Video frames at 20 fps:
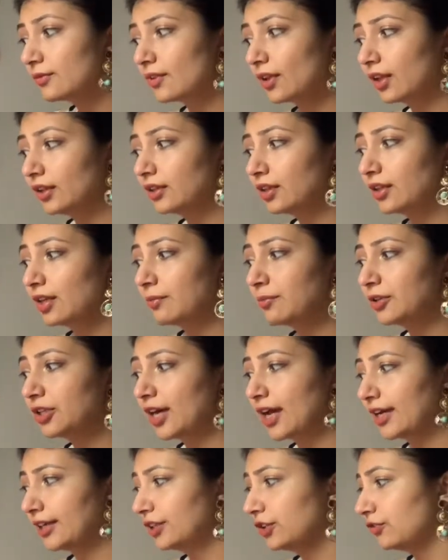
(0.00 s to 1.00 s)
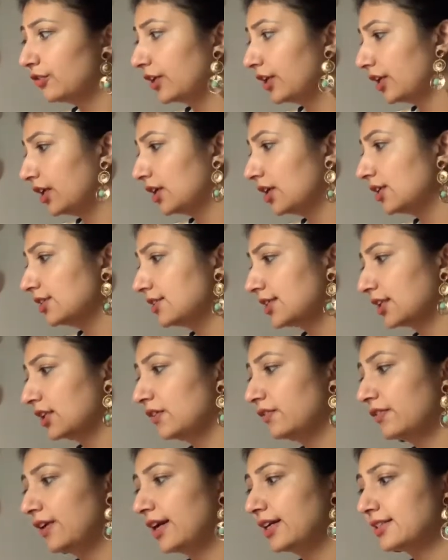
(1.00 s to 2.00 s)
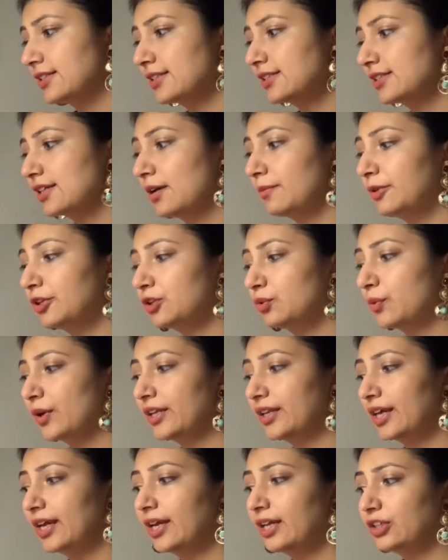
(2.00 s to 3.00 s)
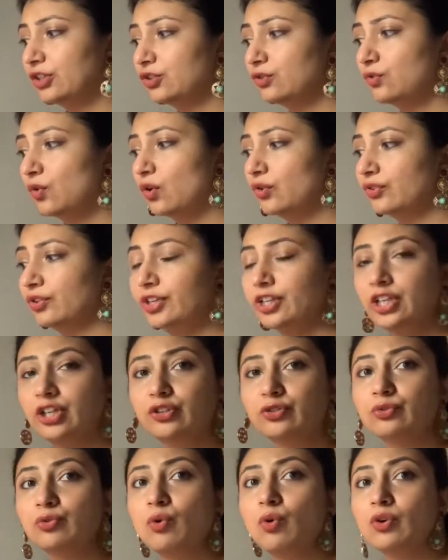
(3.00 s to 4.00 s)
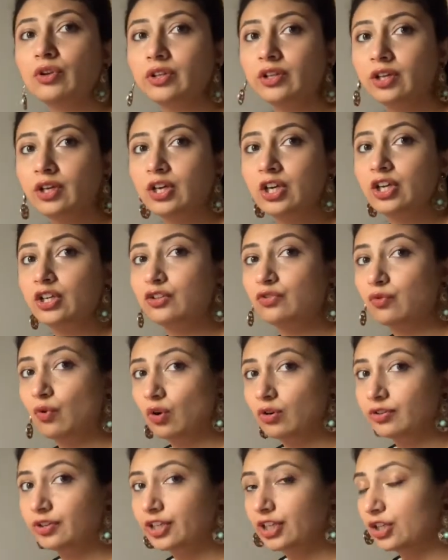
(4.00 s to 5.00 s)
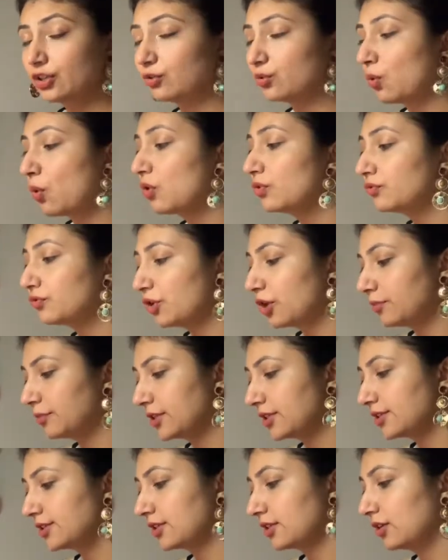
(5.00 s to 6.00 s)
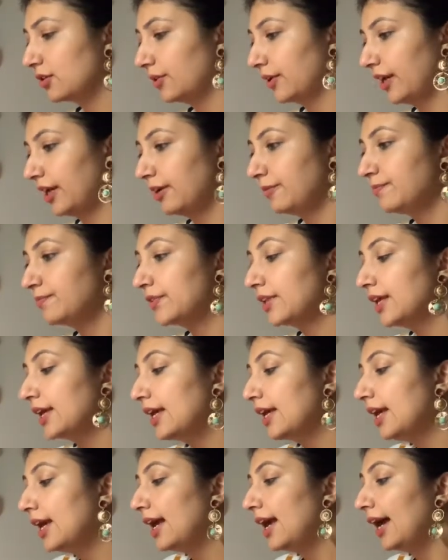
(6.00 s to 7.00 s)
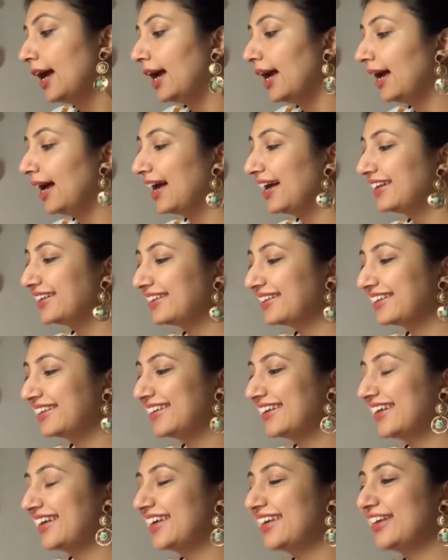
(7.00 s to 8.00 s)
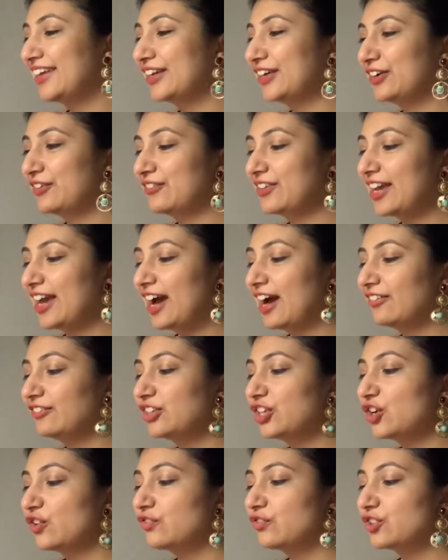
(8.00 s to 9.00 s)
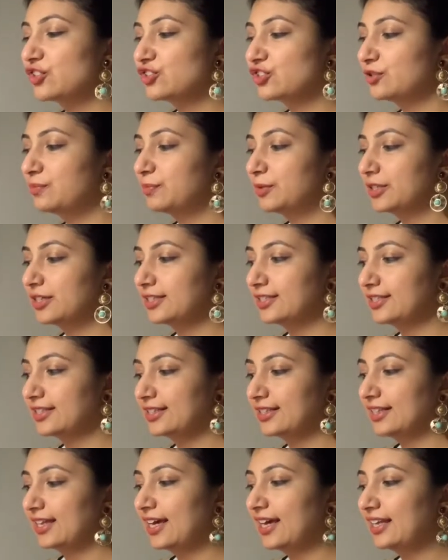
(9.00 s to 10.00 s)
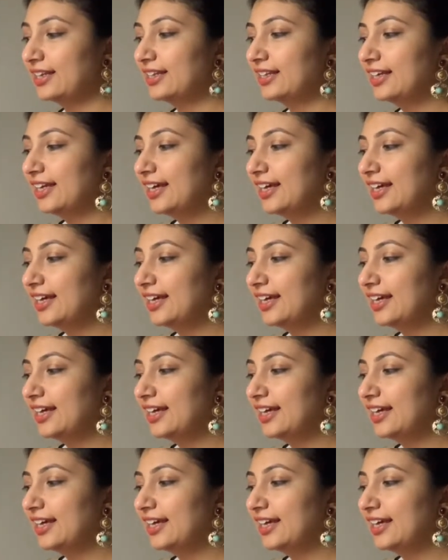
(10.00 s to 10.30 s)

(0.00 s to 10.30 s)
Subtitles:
The number 9 over here signifies it's coming to an end. You've already grown from this. Okay, and here we have the official person, and